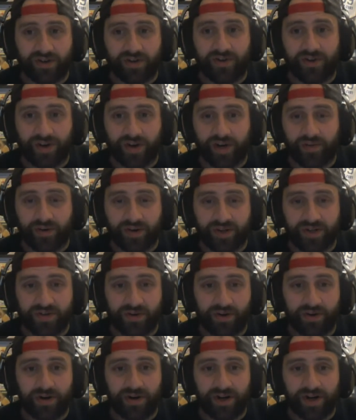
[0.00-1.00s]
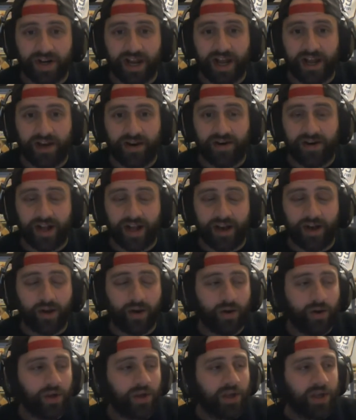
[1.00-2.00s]
their careers around under Don
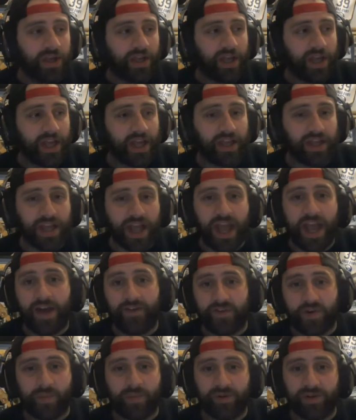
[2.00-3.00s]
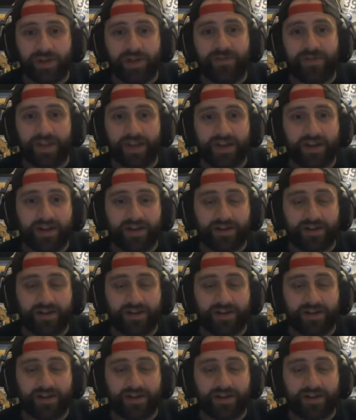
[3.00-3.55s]
Granato, and you have to believe it.